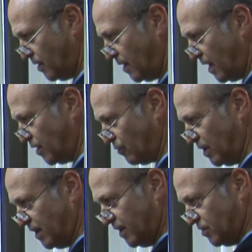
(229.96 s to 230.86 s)
and the
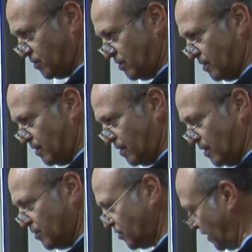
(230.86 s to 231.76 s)
release.
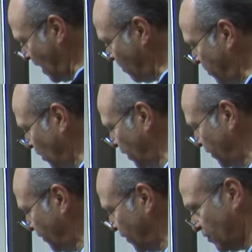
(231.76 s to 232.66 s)
So now I'm
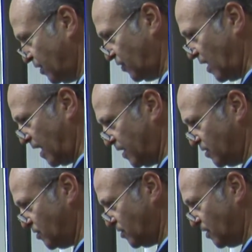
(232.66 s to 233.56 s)
pulling for 3
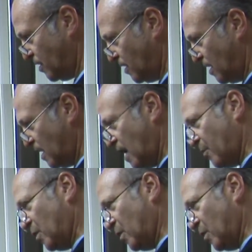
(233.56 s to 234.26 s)
seconds, I'm